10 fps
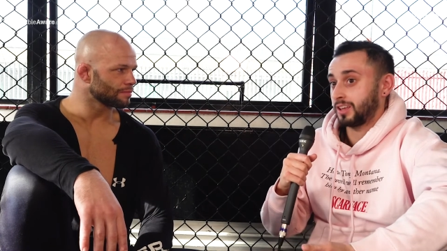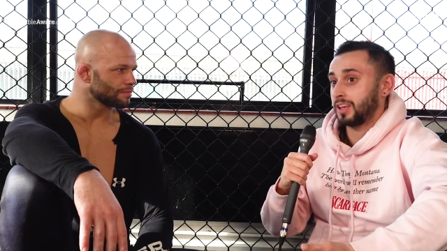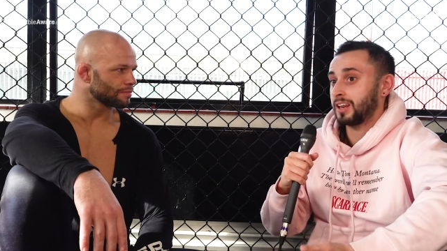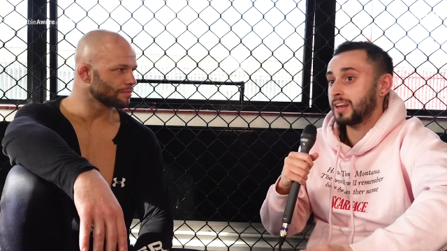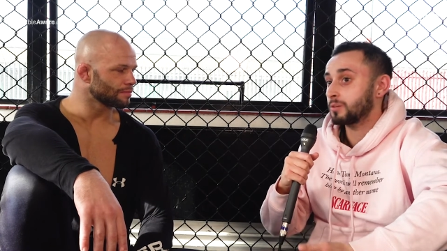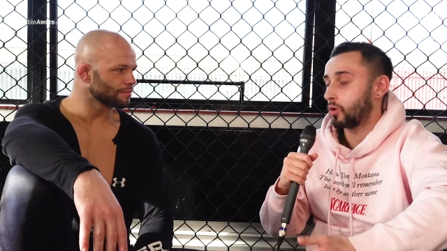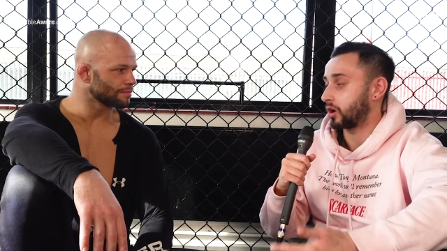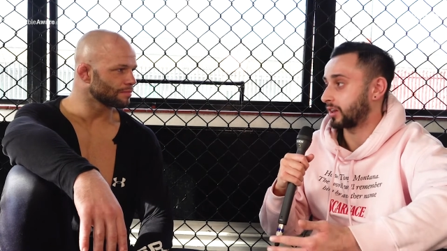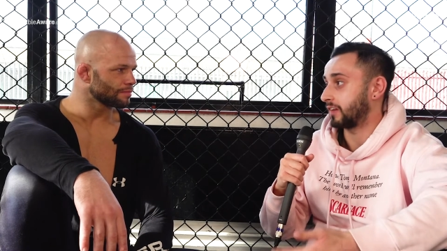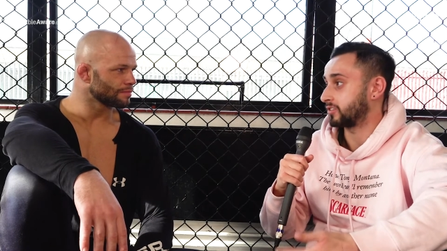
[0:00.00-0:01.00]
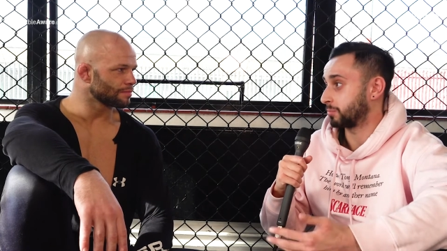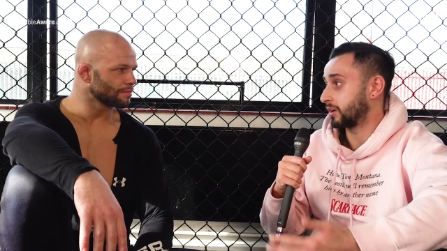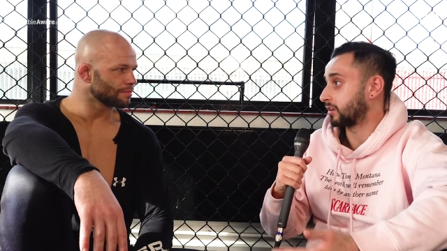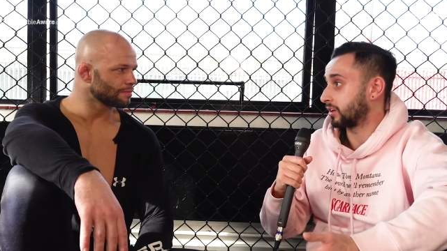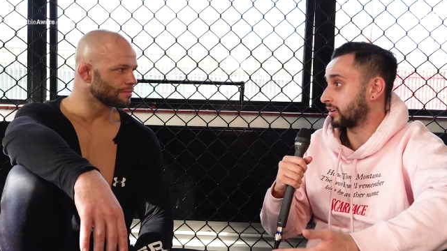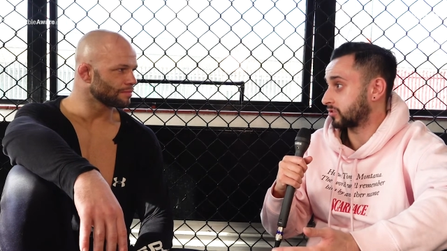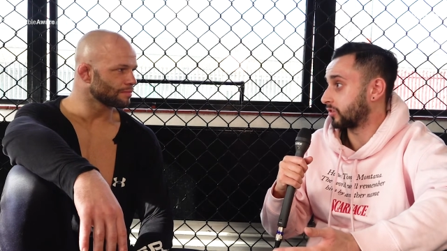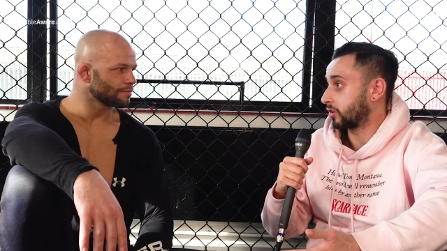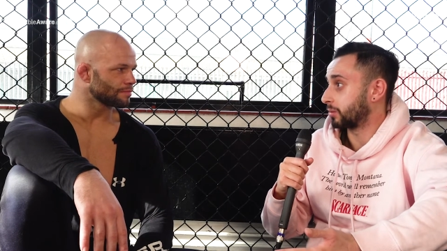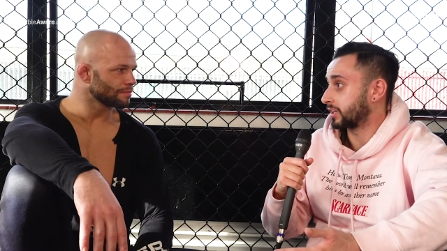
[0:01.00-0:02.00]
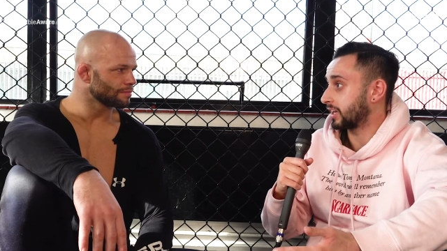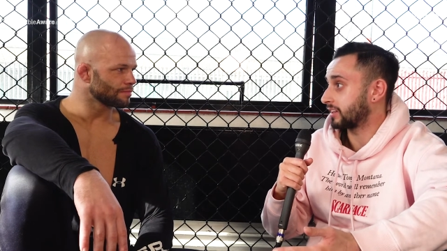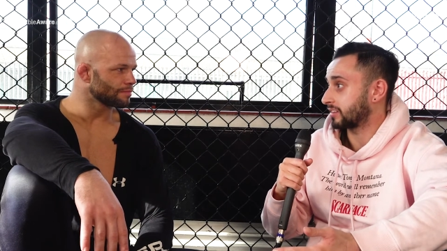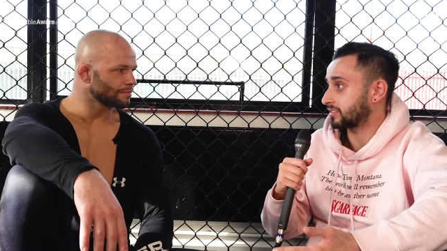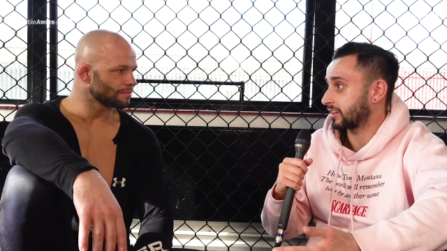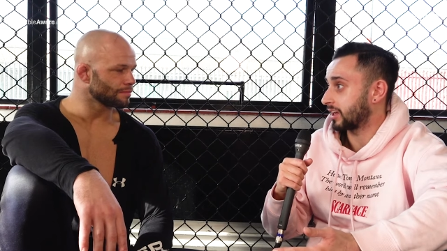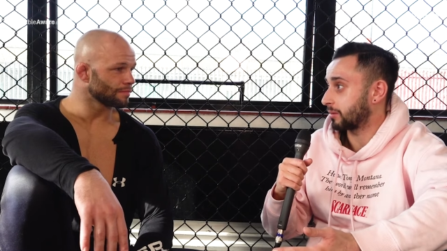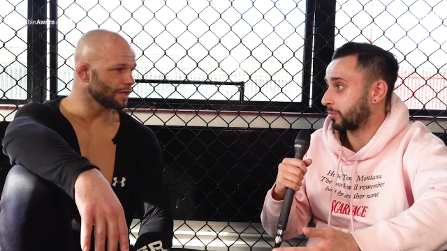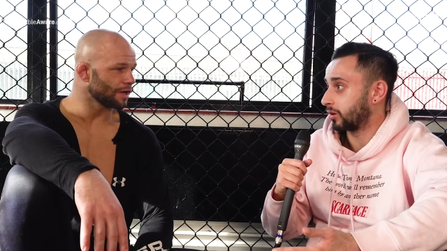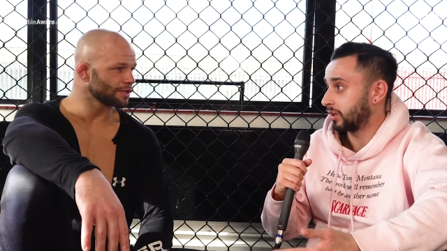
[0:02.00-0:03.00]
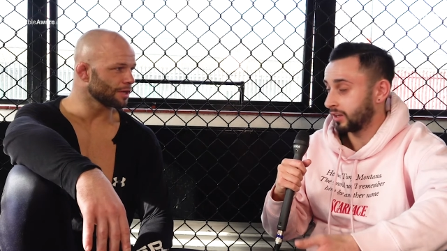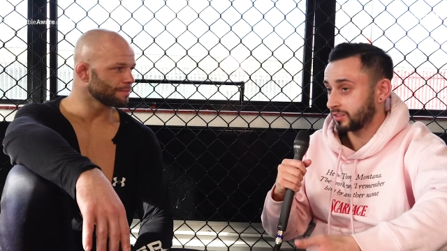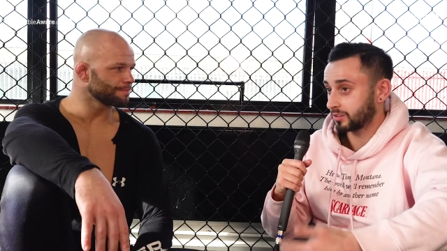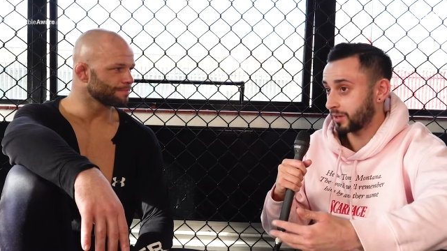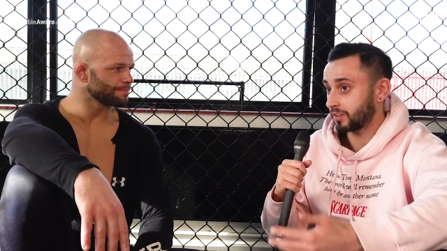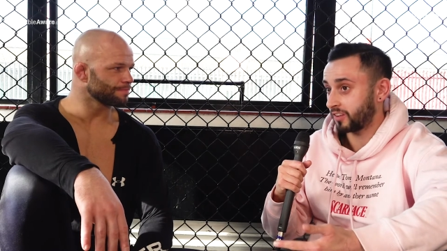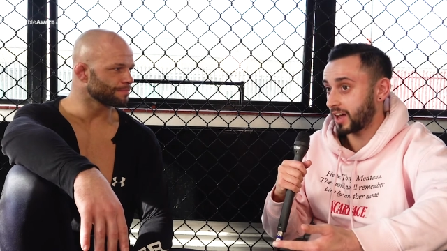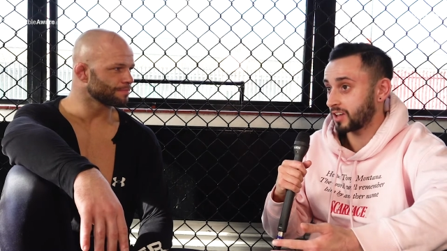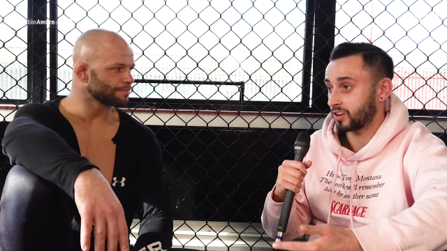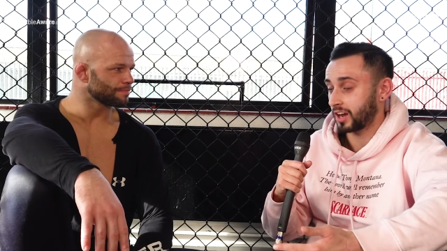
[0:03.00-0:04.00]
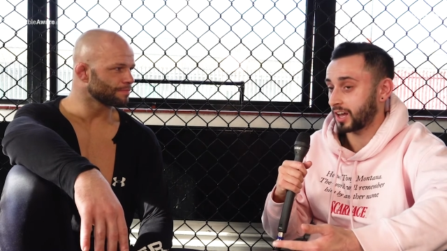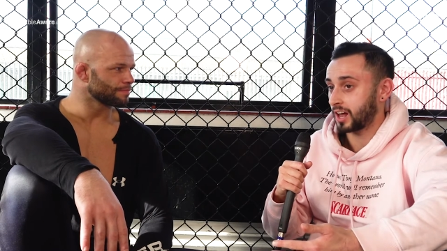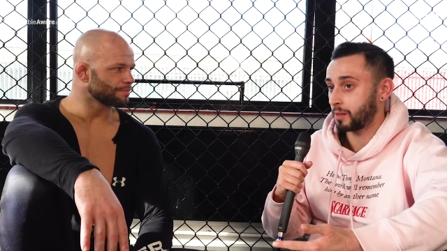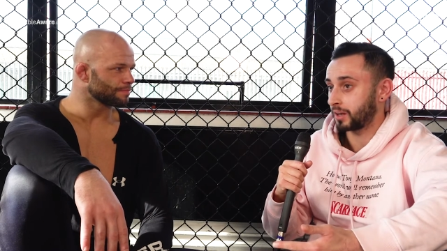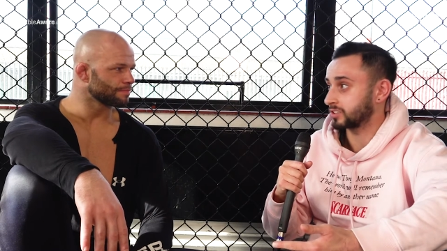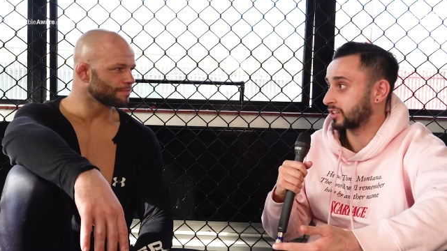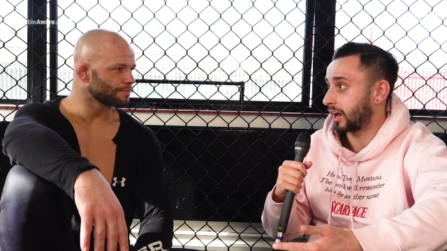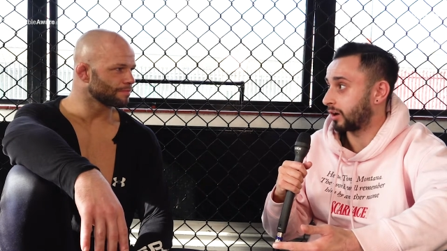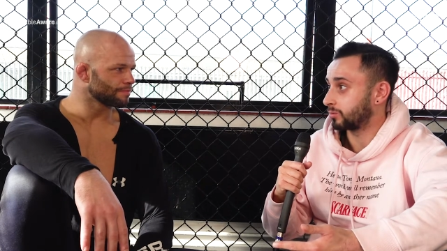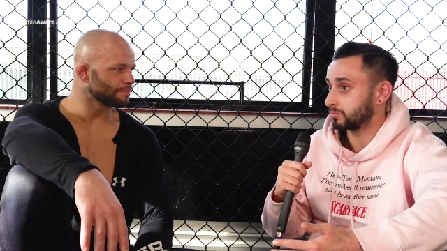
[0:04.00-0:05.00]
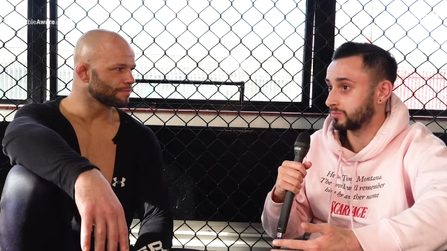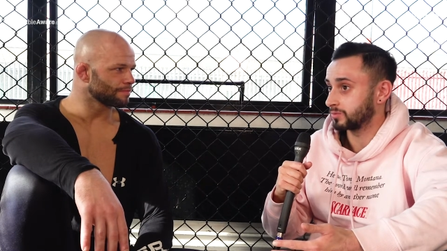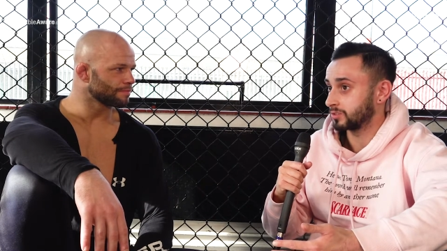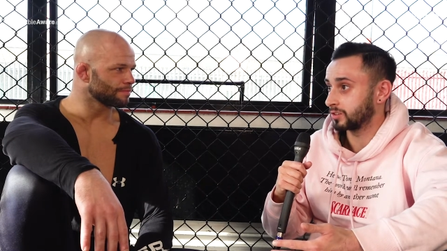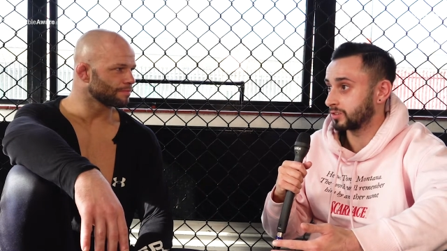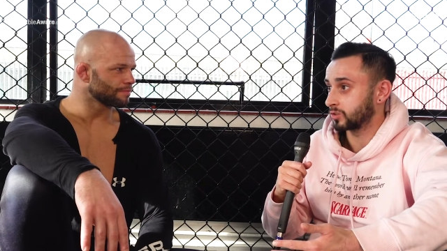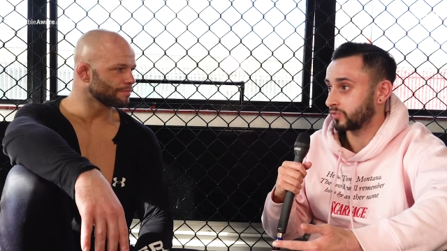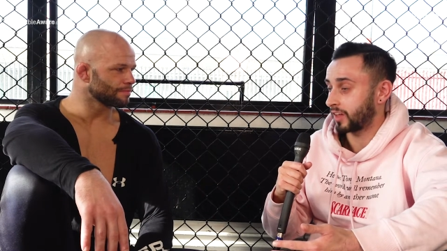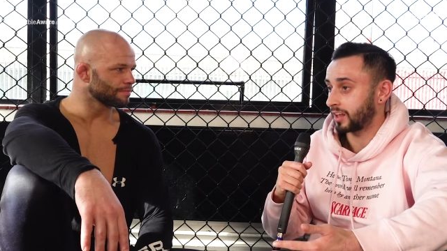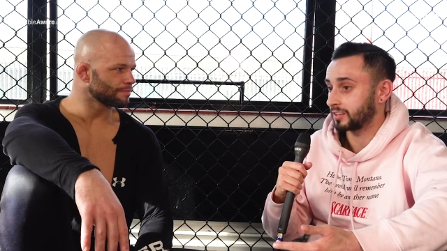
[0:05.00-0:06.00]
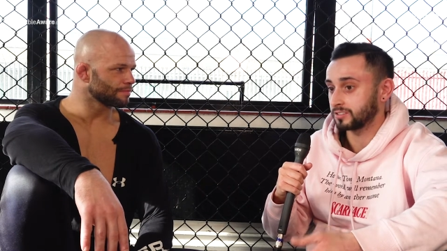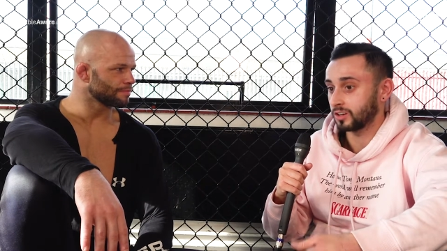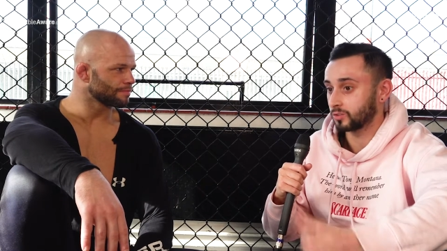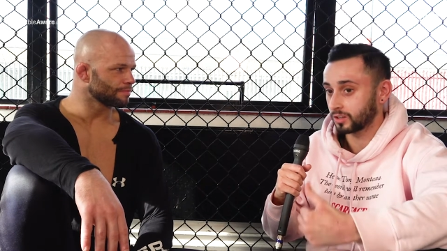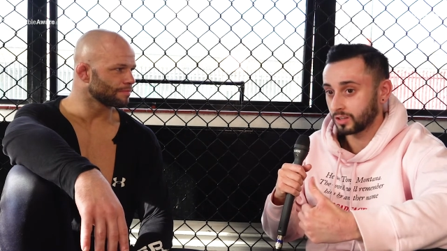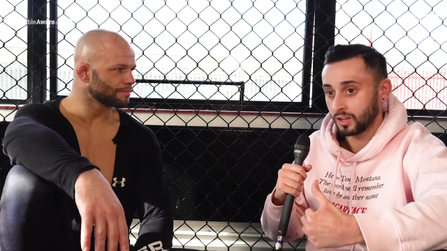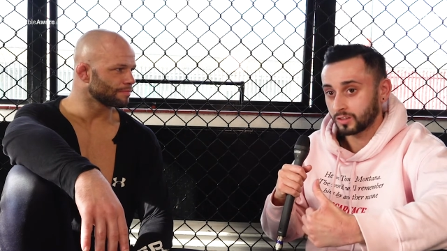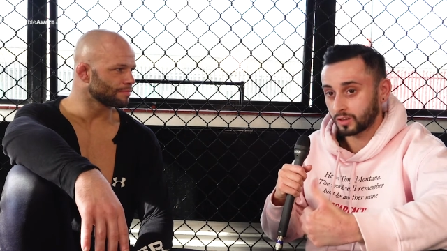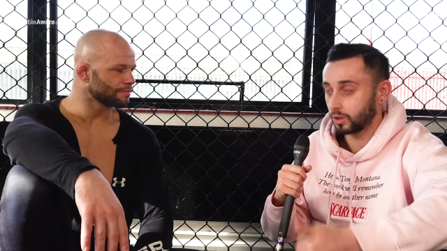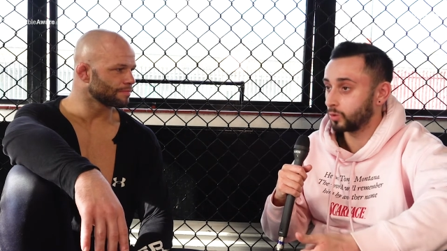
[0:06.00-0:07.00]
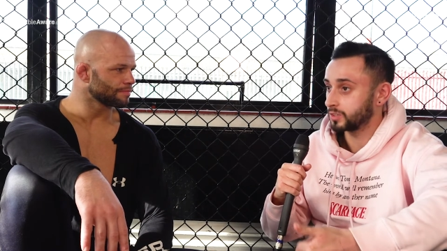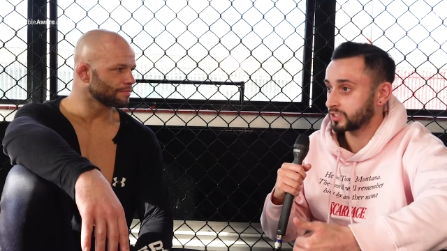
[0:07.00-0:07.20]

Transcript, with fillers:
Speaker 1: In any walk of life, it's been a tough couple of years, hasn't it? But yeah, yeah. to be a fighter, I can't imagine how tough that is. You know, the the lonely